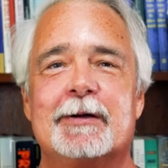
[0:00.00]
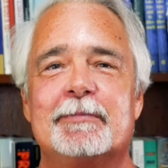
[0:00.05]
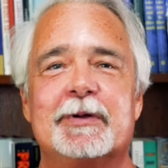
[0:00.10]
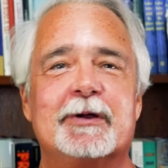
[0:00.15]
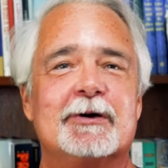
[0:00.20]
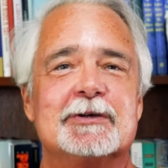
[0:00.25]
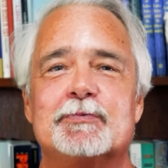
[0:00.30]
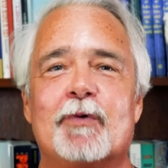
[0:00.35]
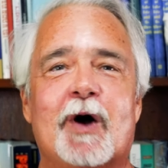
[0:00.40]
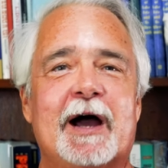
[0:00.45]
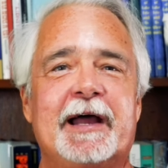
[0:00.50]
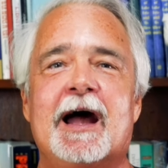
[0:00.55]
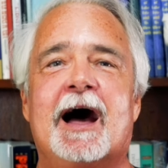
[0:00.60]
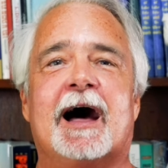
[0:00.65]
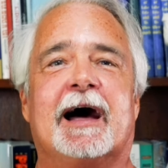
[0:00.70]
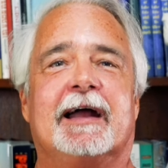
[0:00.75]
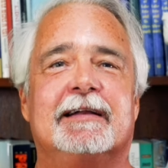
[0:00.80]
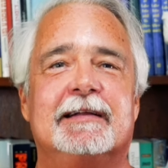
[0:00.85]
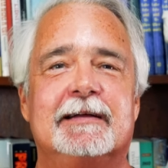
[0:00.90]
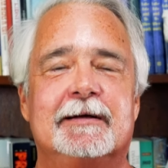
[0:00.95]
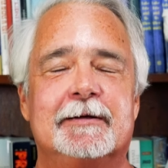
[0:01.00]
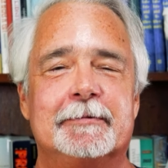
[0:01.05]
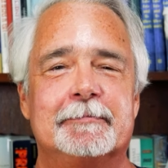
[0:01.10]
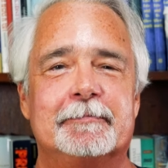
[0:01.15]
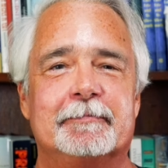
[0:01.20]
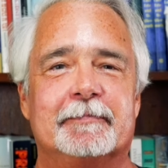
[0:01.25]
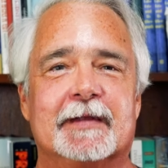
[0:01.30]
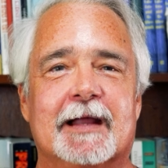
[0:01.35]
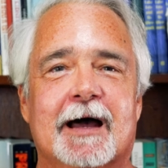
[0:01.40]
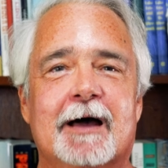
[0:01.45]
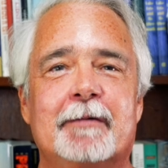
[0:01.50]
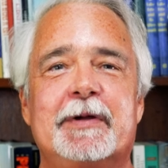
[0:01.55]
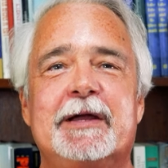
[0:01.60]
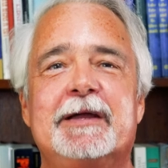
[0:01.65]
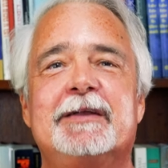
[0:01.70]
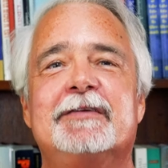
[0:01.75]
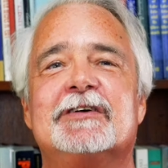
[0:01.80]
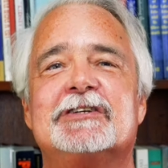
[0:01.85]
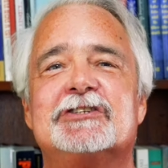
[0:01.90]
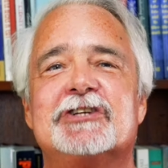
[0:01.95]
Because why not? I
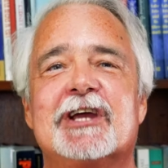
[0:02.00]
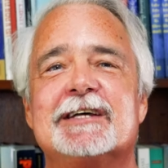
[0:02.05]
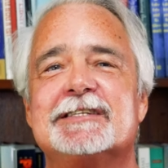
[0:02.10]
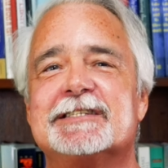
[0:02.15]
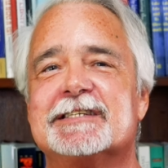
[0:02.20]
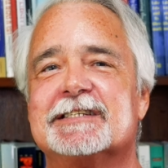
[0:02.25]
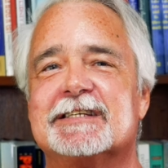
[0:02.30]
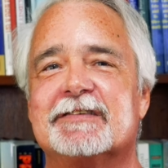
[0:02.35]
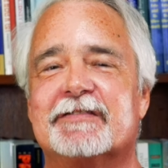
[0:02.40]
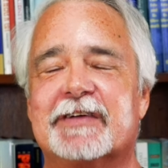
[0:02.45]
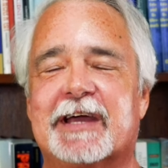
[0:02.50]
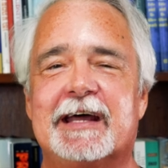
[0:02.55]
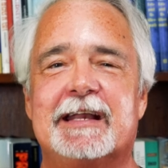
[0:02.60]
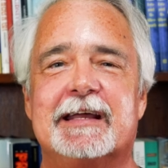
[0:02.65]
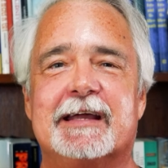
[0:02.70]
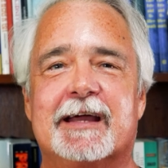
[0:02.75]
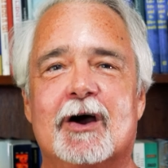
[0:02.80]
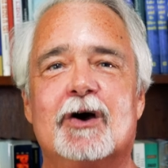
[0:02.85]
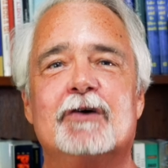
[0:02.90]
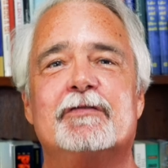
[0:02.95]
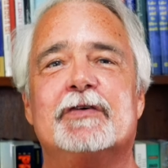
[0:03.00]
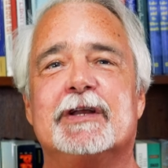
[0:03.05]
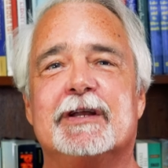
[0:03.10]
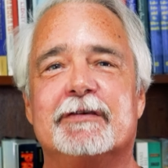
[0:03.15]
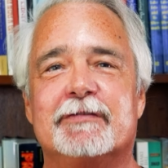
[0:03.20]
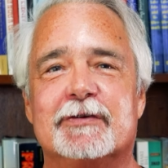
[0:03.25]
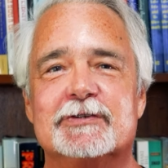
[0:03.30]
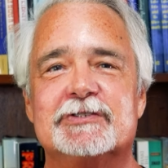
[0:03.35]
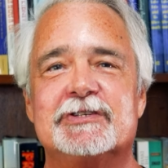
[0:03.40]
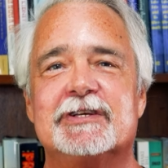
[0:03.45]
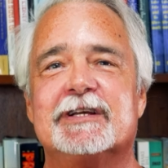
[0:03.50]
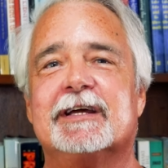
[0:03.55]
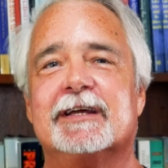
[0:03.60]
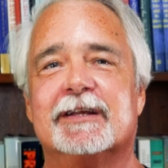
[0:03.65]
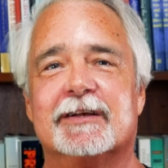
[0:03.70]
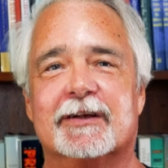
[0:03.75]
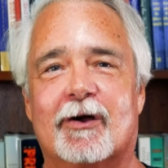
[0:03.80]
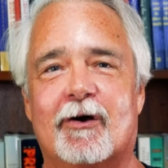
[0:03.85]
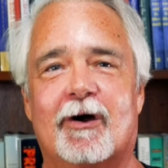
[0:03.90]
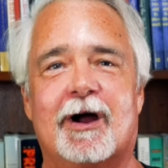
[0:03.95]
mean, the chances of getting COVID if you're sitting
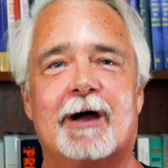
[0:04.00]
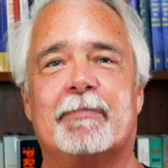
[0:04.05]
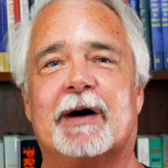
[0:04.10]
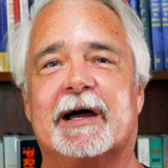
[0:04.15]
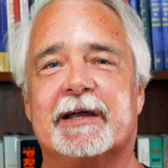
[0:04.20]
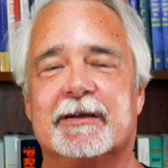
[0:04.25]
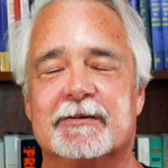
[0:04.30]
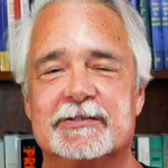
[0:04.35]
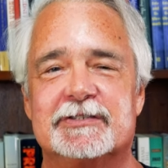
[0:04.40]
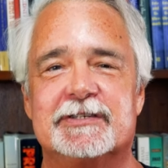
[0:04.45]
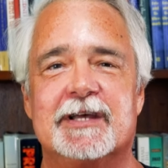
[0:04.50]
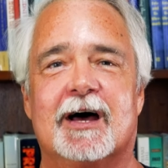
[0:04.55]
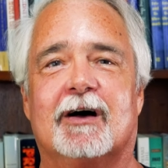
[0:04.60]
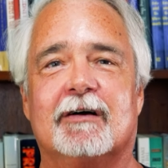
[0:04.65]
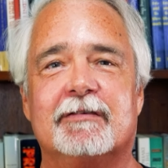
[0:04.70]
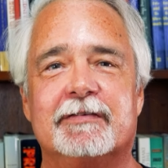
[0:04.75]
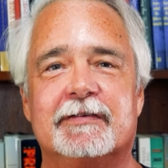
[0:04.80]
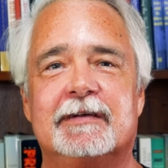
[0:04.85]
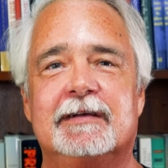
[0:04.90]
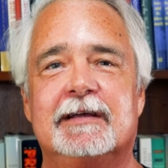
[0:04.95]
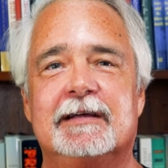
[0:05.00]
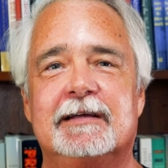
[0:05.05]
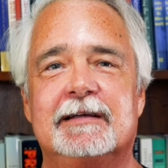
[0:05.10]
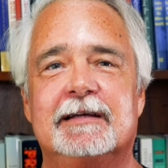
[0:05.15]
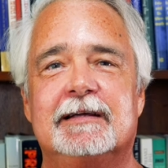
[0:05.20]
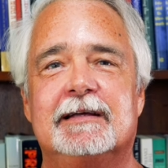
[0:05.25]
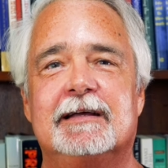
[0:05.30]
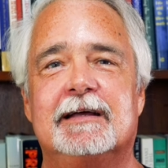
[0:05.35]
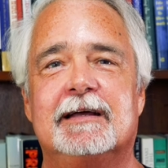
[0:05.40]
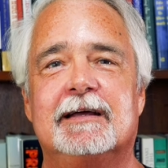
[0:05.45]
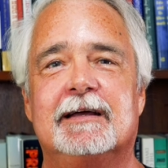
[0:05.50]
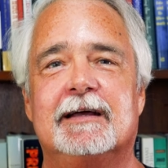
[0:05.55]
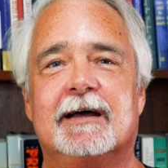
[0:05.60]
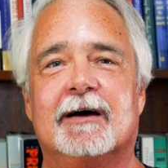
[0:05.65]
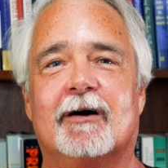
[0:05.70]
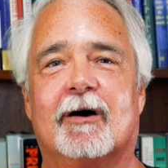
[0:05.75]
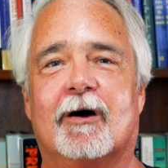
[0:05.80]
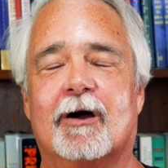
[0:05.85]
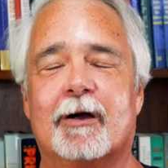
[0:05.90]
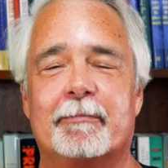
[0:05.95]
in a car by yourself
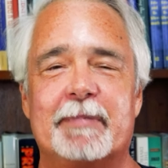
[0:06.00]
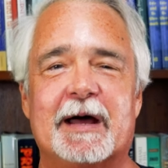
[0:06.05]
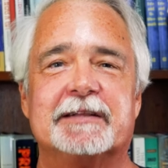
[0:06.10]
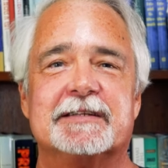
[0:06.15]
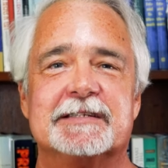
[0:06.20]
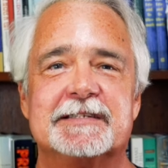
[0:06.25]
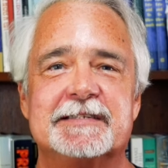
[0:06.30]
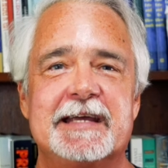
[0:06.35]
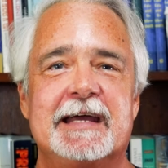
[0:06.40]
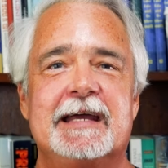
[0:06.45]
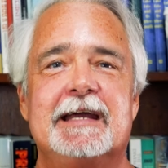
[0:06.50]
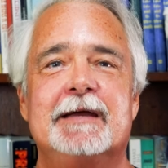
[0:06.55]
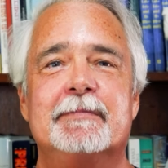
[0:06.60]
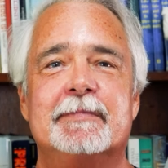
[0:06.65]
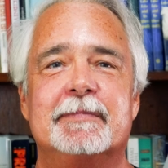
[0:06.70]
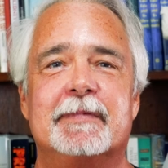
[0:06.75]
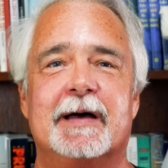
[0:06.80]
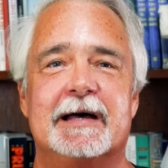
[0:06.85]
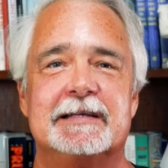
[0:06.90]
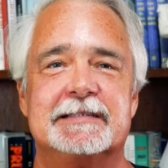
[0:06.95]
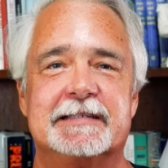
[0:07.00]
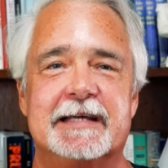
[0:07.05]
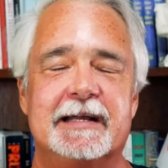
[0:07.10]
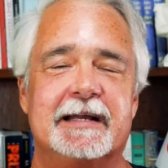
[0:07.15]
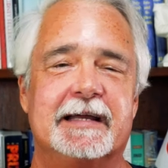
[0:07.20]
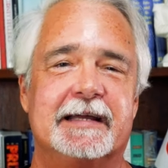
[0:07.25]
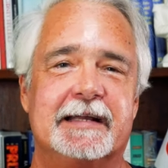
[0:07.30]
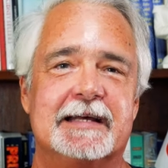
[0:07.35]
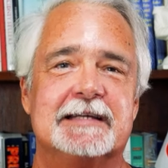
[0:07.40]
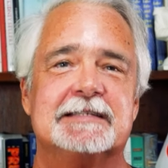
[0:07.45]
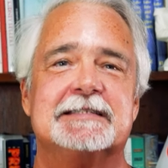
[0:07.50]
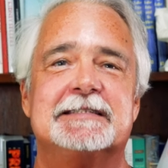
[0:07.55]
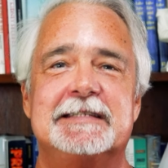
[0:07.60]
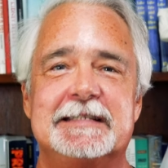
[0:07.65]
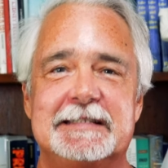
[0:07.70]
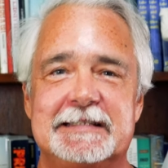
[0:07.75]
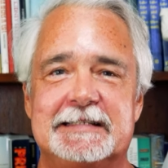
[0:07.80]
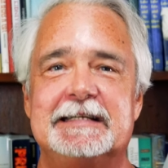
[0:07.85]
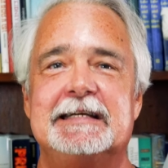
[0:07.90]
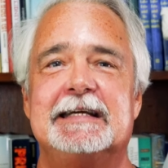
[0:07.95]
are about the same as getting an
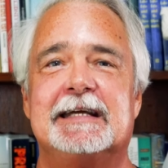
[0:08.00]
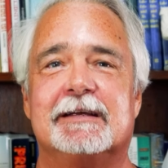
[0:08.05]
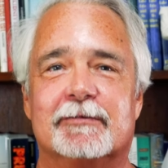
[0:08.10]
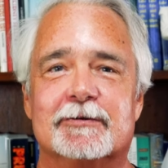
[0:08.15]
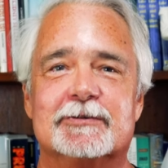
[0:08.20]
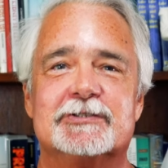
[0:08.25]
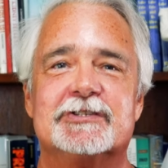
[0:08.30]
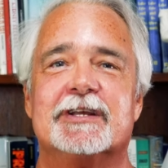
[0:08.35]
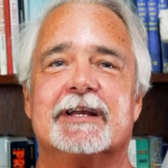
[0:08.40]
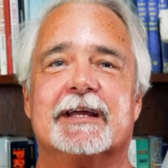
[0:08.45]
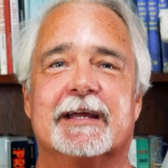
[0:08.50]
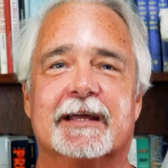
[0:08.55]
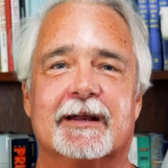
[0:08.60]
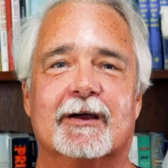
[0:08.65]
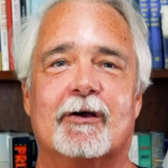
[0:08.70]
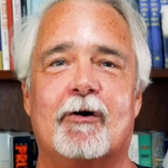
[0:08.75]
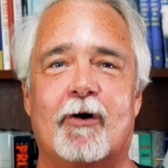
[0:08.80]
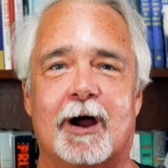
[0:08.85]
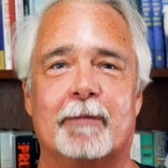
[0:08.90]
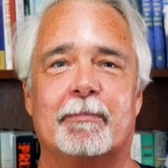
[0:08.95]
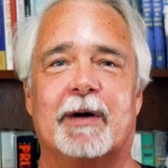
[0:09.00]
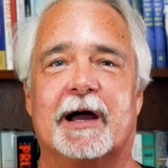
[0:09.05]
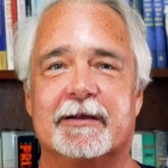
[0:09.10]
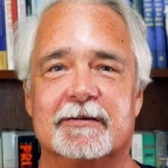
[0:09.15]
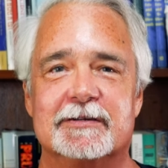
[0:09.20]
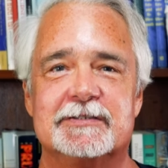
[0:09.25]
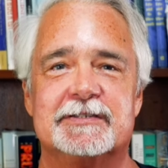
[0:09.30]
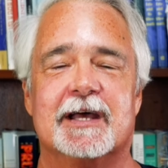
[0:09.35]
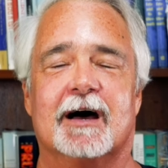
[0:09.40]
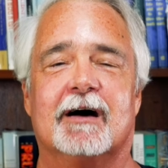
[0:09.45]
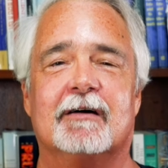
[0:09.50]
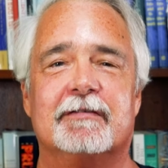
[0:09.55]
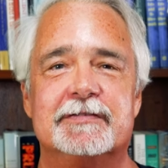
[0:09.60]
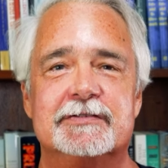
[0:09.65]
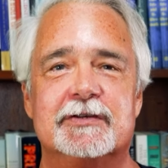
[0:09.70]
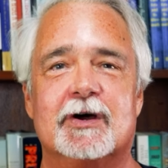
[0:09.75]
STD if you're sitting in a car by yourself.